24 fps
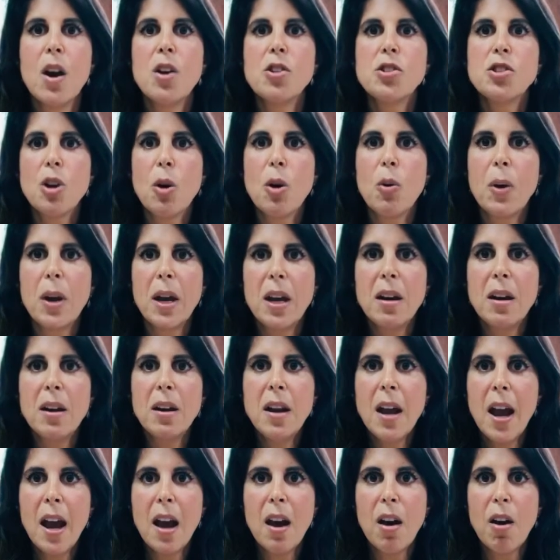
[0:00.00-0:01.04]
So
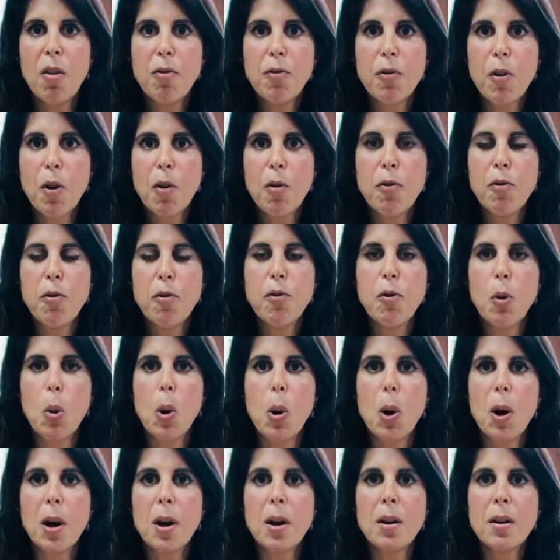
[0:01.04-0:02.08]
inhale for
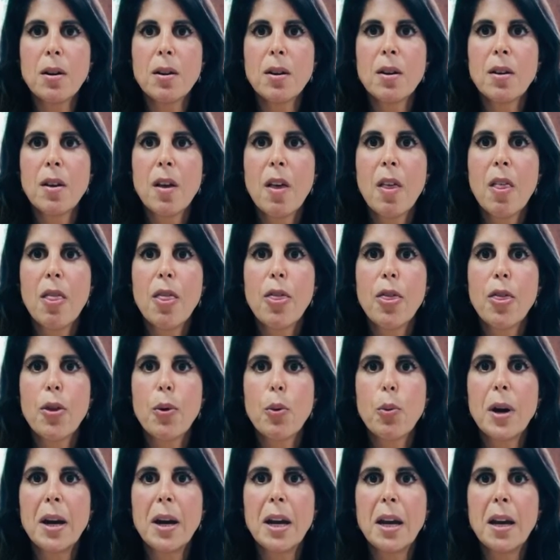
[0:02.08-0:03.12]
4,
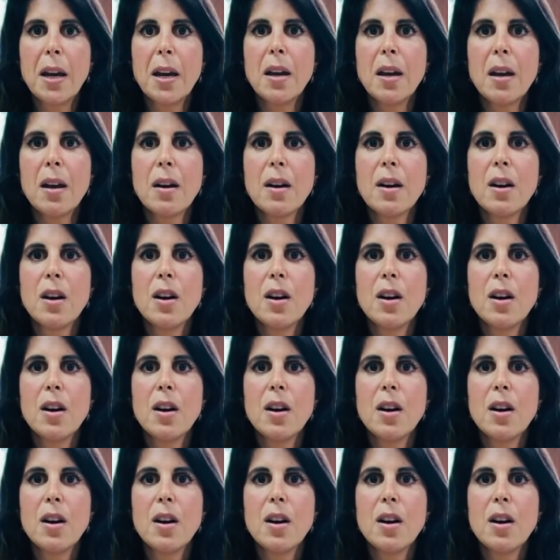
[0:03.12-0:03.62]
3,